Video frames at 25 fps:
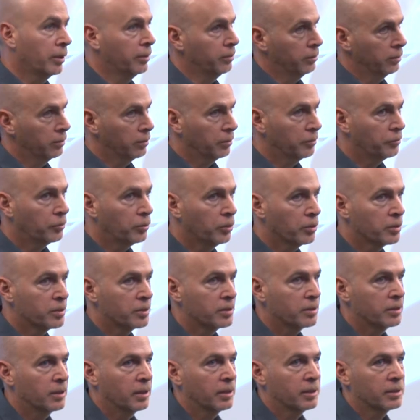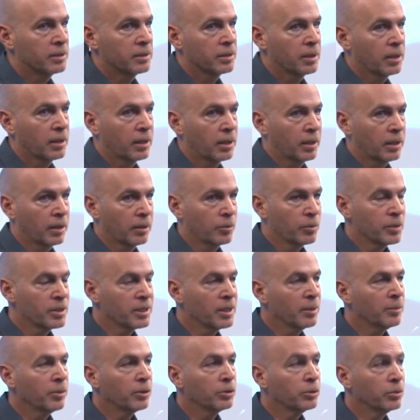and of course it's
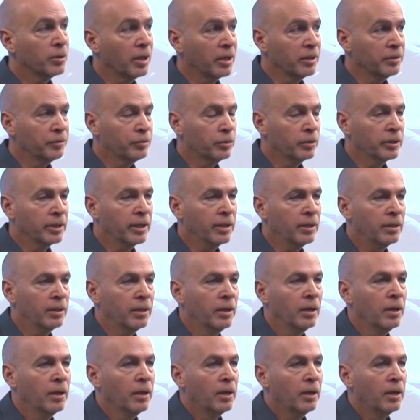resembled to California,